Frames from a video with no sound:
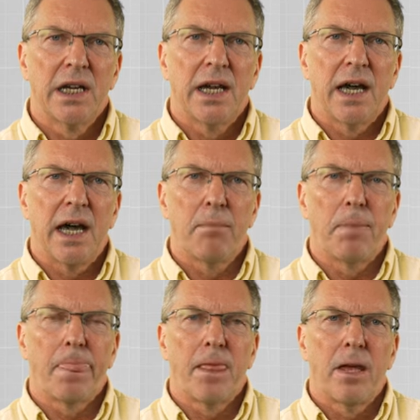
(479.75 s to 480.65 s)

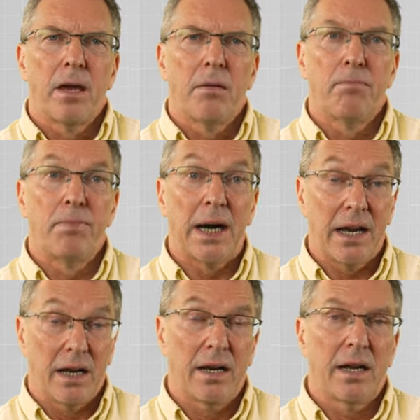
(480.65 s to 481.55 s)

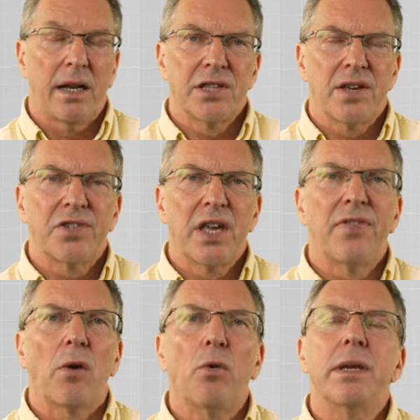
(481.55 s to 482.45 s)
But as I've said,
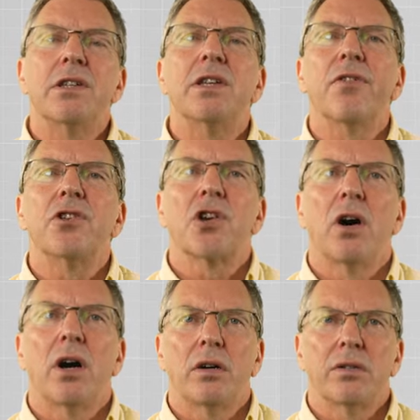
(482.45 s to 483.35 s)
that would be a different
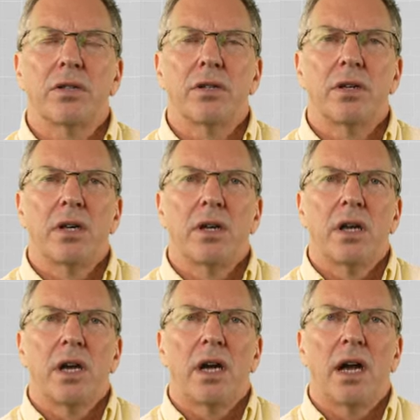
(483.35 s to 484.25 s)
child.
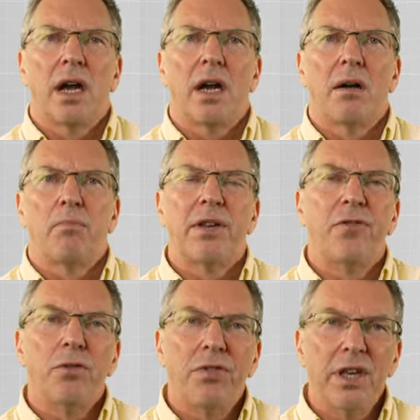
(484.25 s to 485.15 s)
But if
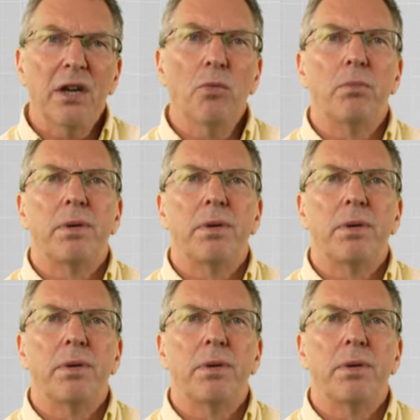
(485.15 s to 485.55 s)
you think it would be